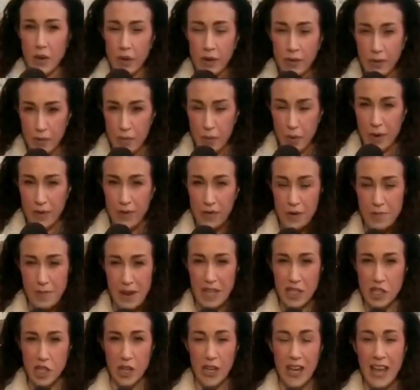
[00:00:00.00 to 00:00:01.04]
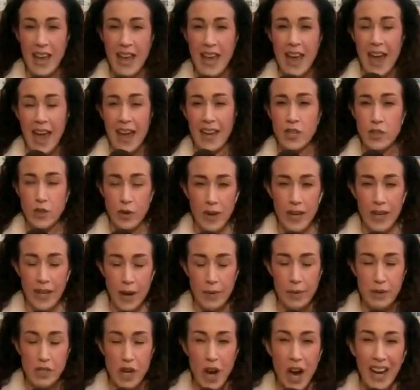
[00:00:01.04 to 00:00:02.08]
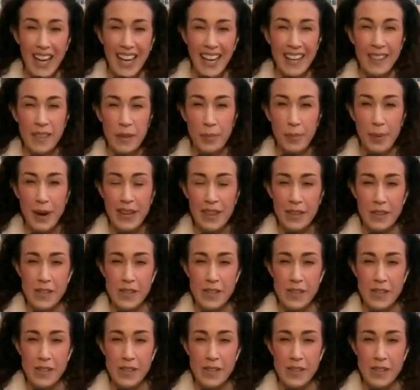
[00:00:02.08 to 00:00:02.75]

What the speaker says: for more information. And Jory and I were talking in the break.